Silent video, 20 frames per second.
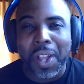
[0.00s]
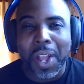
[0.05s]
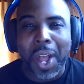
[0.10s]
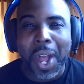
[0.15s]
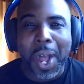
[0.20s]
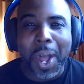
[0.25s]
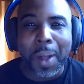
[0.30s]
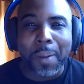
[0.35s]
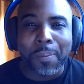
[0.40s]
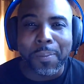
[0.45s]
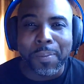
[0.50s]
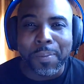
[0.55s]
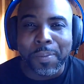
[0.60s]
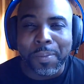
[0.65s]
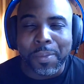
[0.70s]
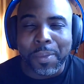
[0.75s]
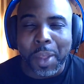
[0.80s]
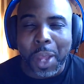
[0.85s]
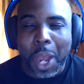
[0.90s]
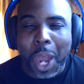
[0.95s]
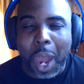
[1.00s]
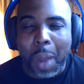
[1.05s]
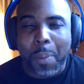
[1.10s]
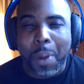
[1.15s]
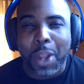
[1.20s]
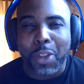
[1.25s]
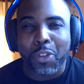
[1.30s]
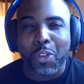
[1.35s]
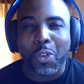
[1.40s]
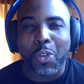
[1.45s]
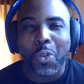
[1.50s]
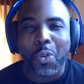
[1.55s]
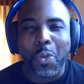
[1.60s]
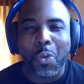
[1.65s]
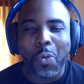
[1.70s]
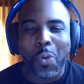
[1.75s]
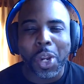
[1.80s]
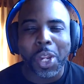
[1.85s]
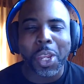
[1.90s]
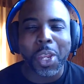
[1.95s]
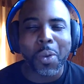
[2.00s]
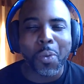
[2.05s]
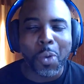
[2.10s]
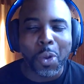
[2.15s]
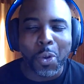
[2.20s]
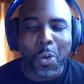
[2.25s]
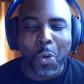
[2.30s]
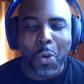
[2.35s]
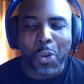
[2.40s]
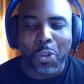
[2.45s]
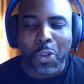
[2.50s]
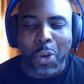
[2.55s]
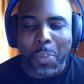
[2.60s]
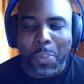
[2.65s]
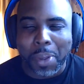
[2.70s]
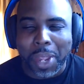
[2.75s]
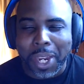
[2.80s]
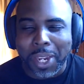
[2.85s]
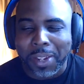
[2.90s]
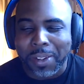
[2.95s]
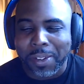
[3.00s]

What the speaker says: How about you, Ricky? Who was your pick?